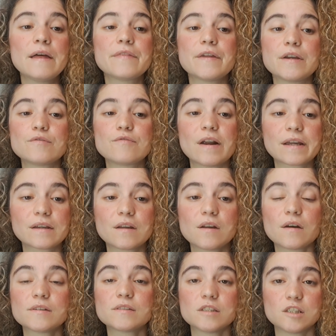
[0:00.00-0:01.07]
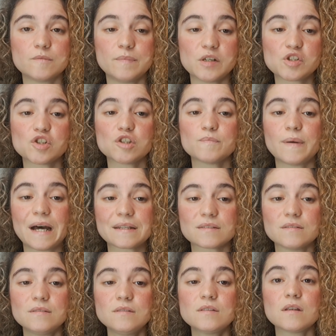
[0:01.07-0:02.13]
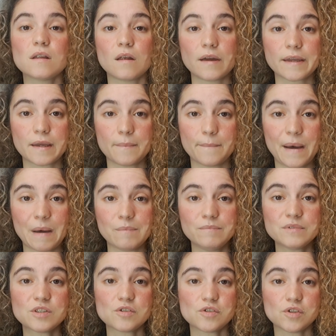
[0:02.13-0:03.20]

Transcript: They recognize suspicious patterns like MAMPs,